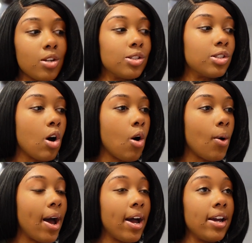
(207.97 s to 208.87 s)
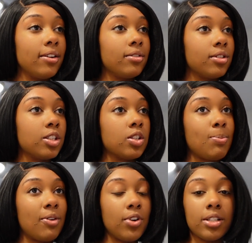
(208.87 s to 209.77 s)
So this is
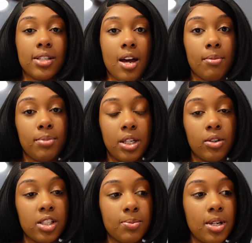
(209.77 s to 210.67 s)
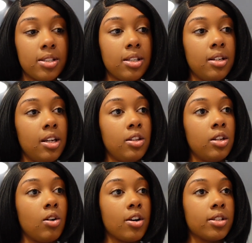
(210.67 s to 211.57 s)
my first time being on this medicine and
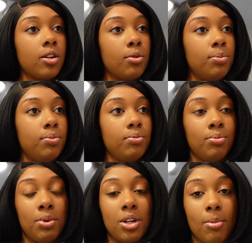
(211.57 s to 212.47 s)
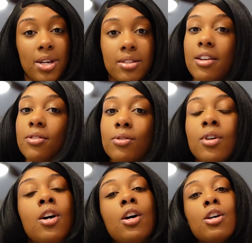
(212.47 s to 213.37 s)
then also being on my
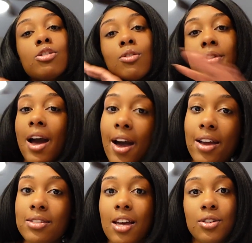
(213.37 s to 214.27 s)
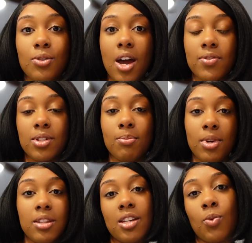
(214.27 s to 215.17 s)
cycle. So guys, I do have some
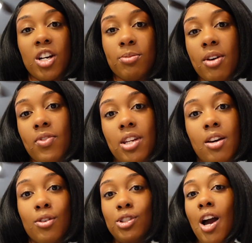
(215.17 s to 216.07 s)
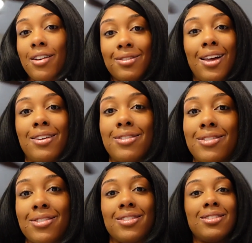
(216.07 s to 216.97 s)
men that watch my videos. Y'all can
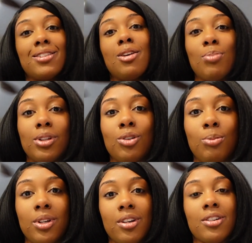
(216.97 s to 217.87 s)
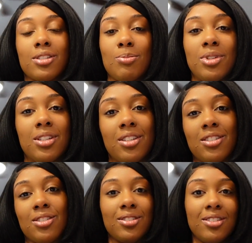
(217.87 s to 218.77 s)
like skip a little bit or something
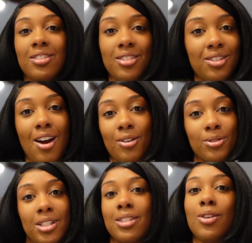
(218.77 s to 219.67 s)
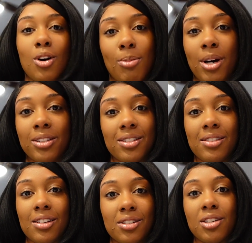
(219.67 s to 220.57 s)
because y'all don't need to know about this
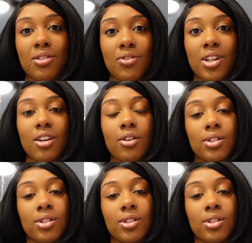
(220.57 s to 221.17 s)
section of the video.